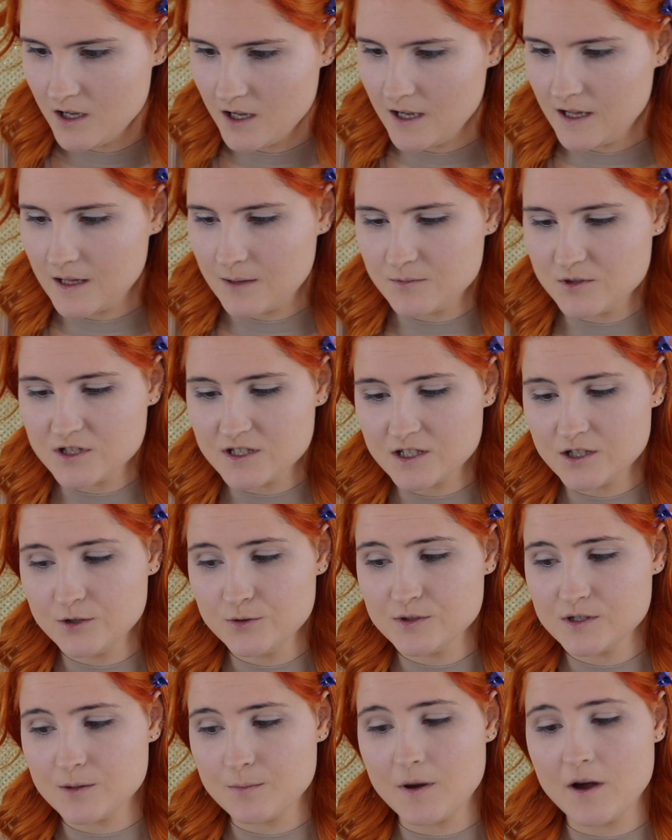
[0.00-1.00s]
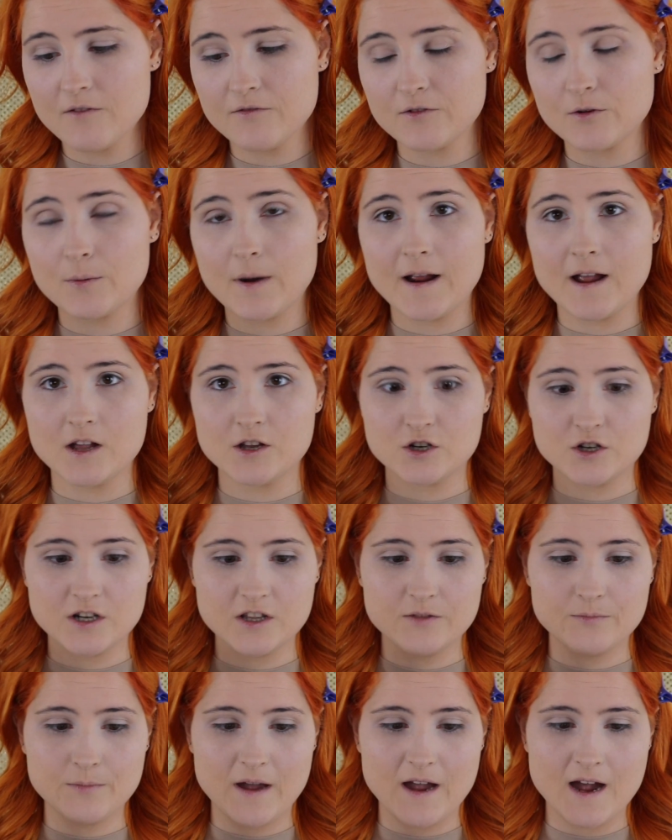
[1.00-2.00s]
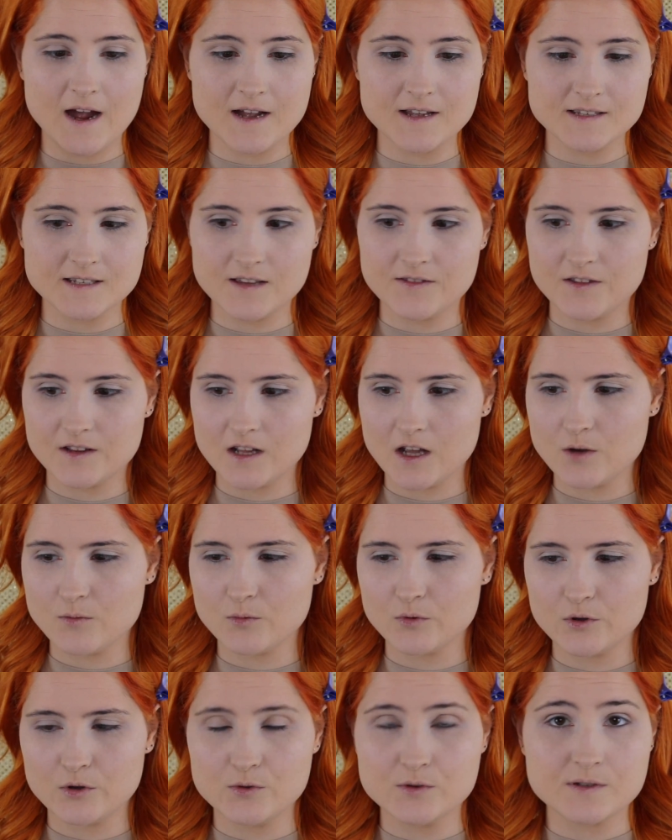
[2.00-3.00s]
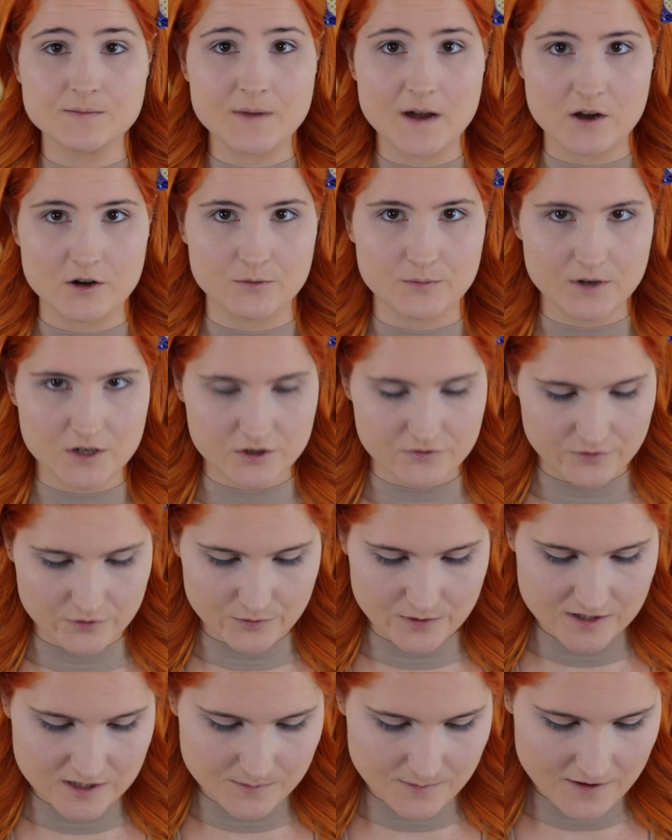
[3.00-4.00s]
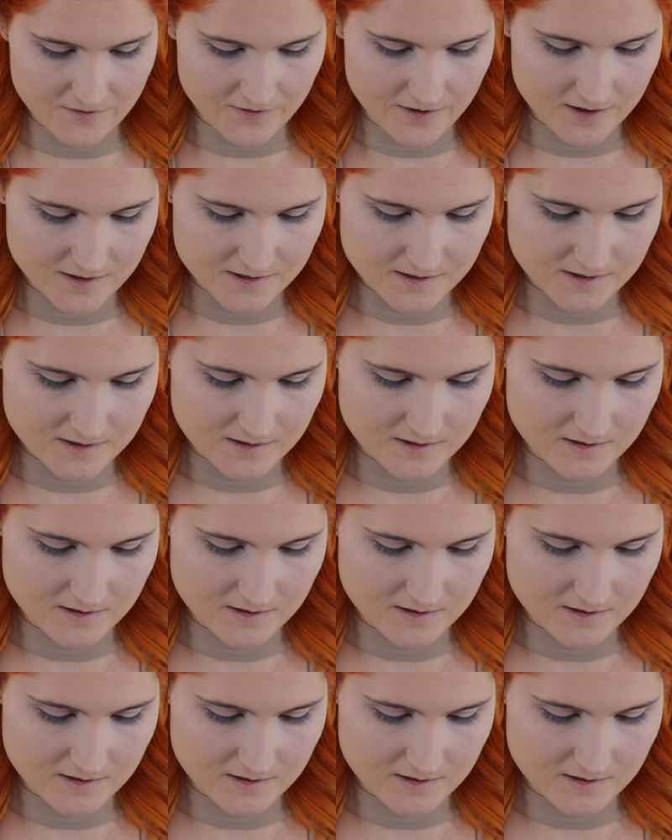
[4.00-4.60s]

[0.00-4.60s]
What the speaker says: And I'm just gonna use the puff for right underneath my eyes, and then I will use a powder brush for the rest of my face.